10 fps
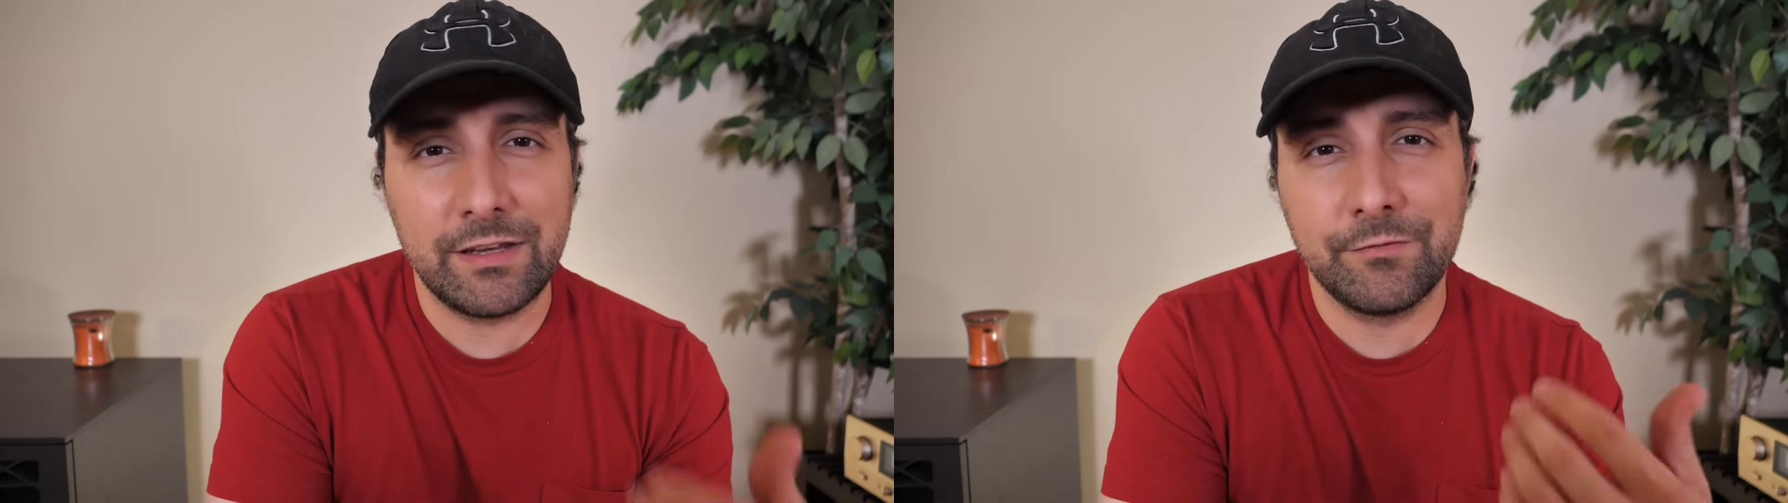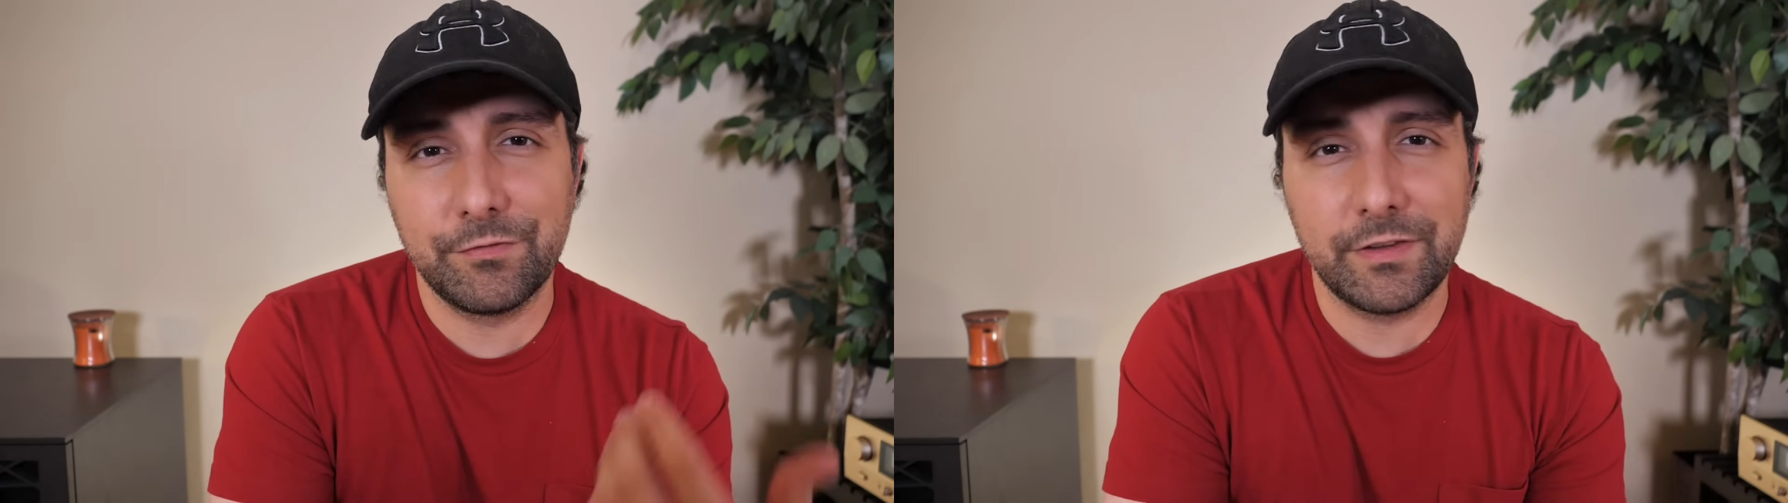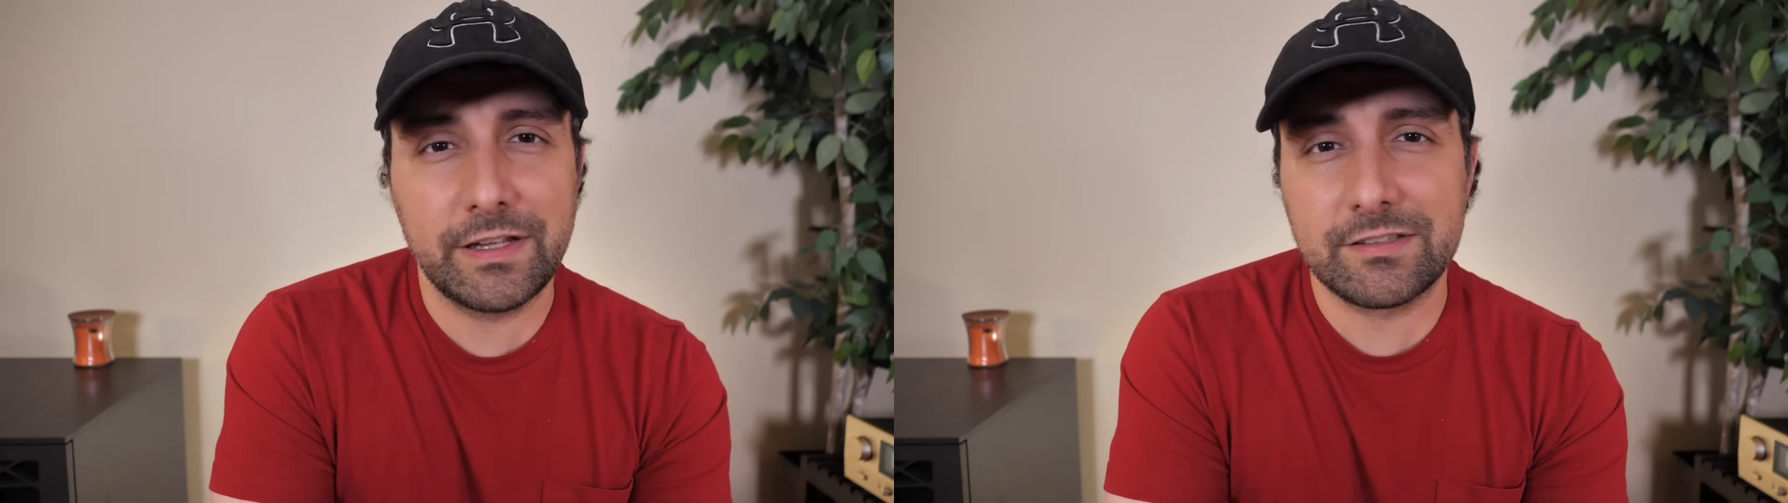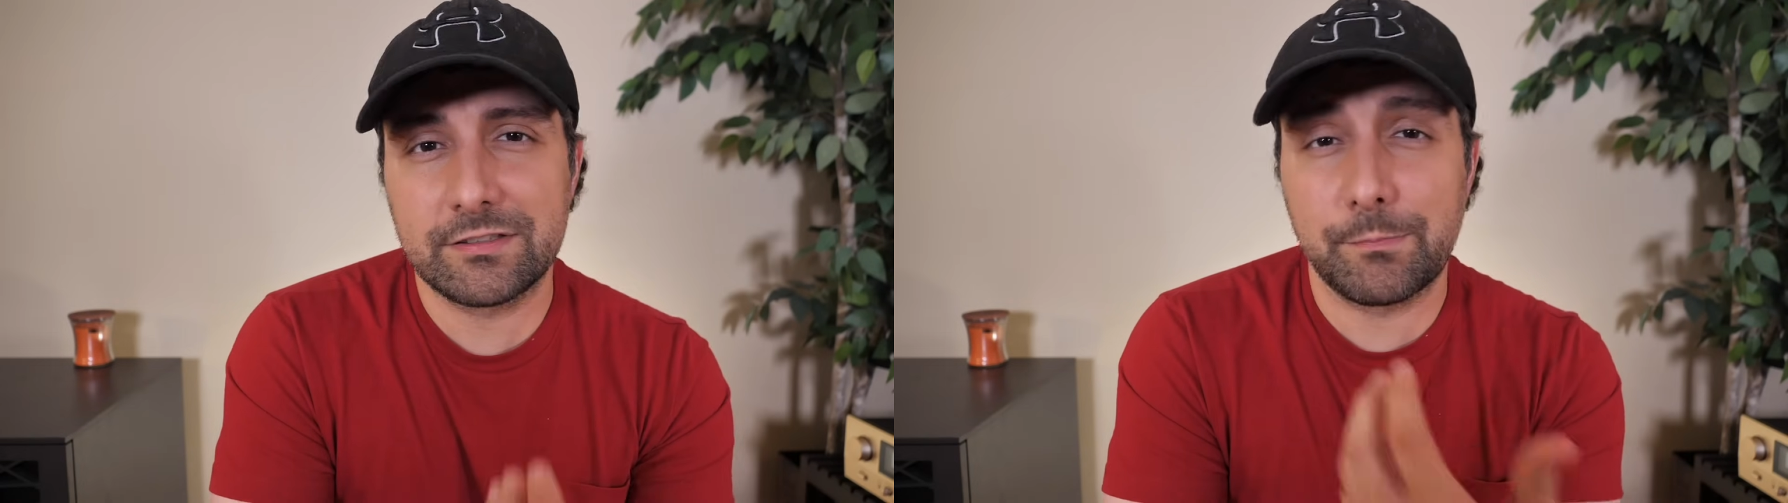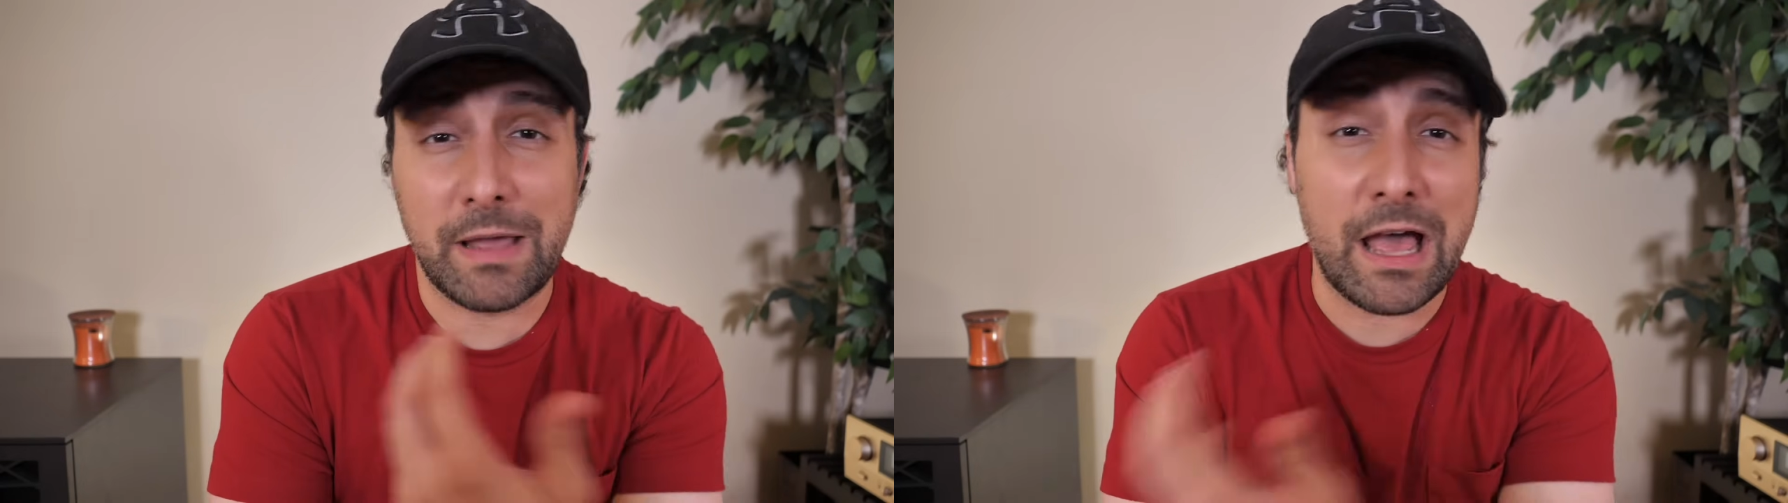inflates
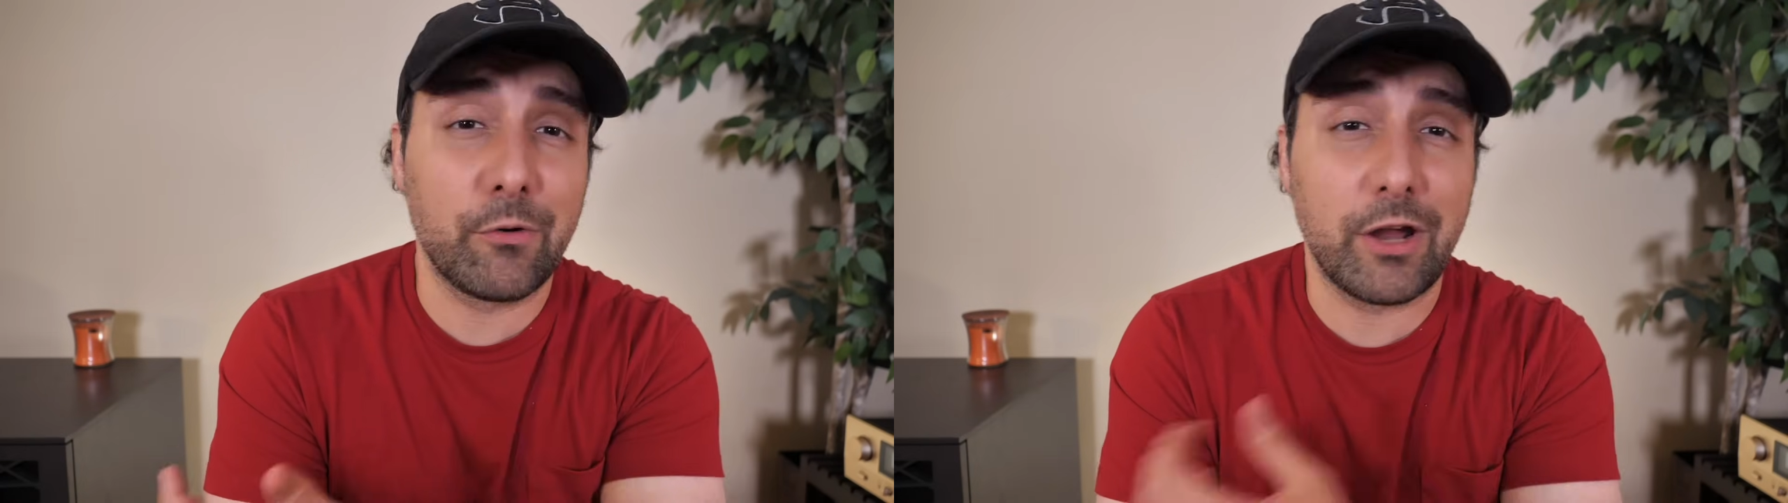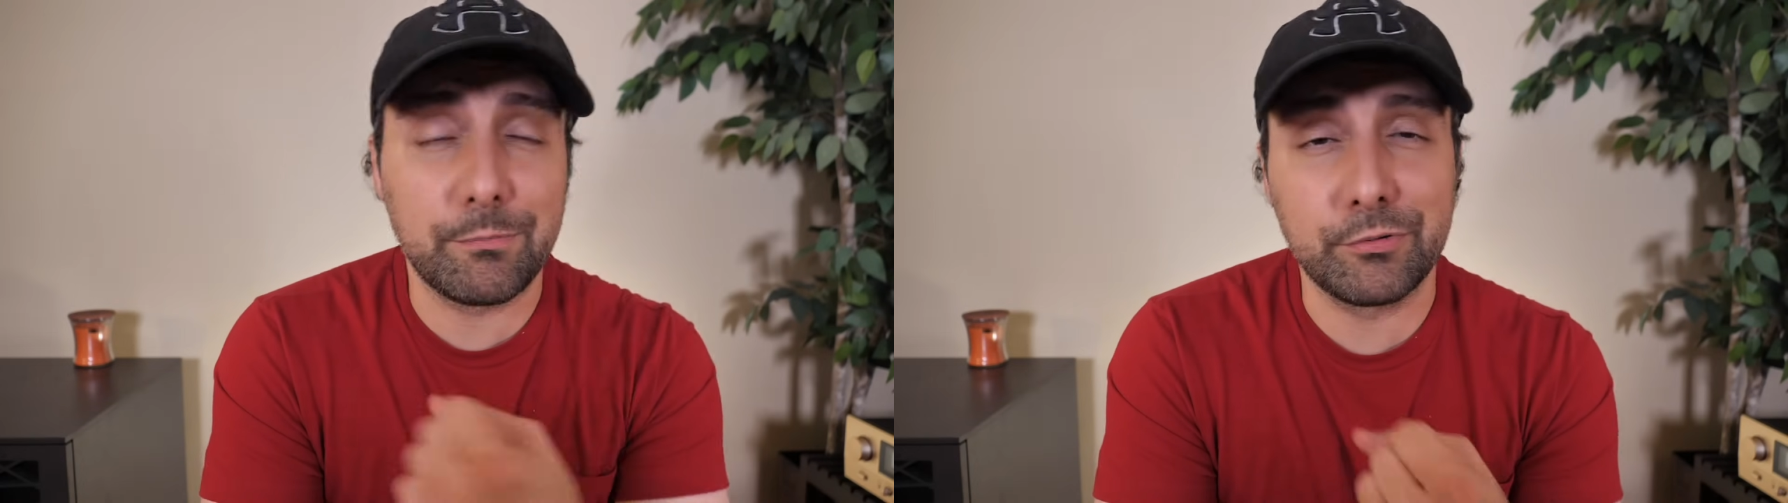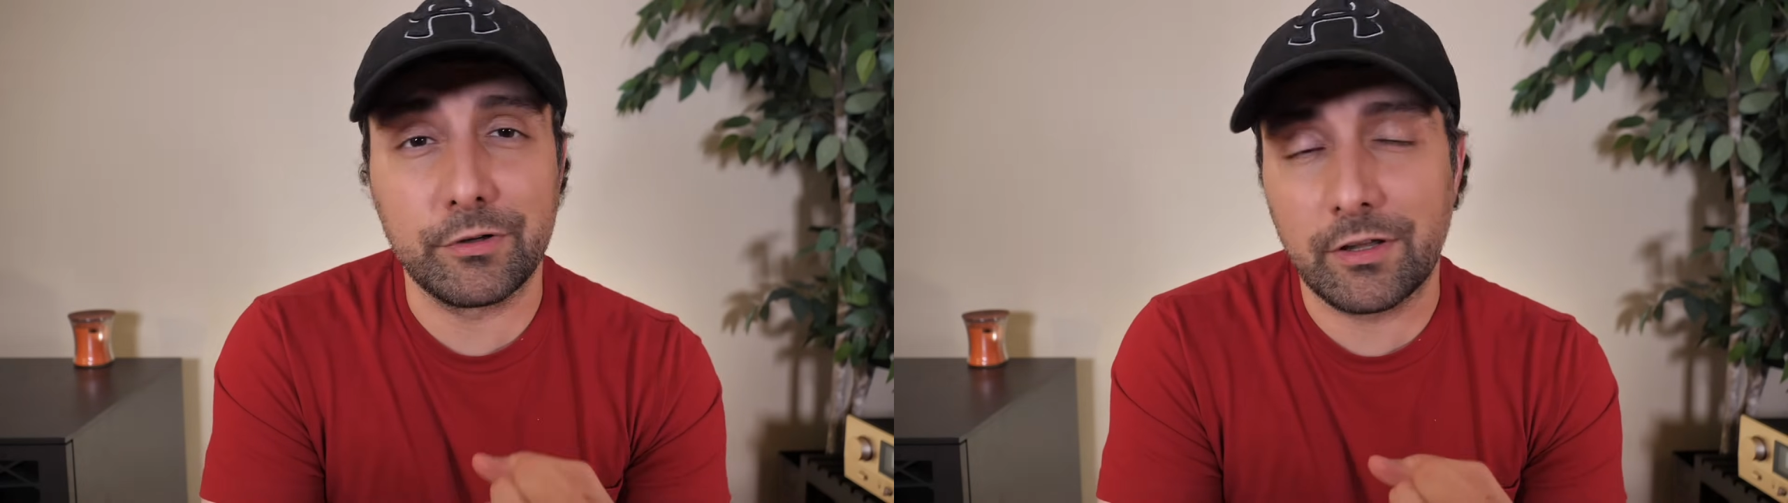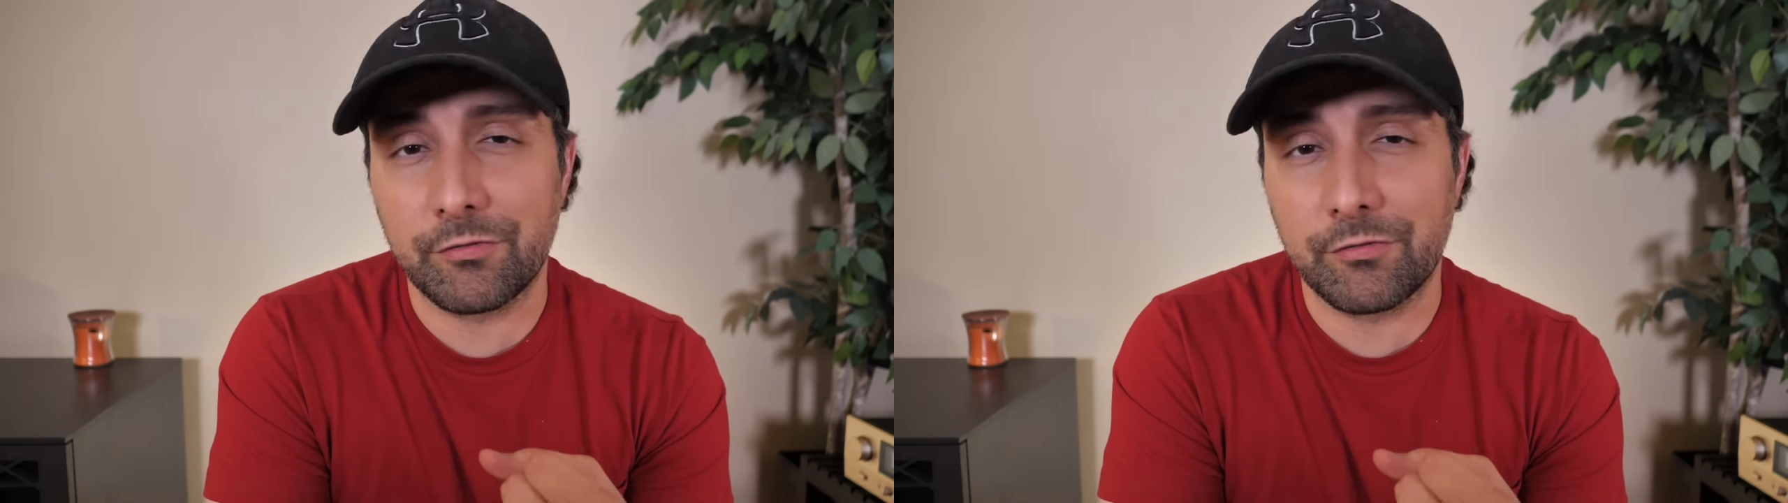the power output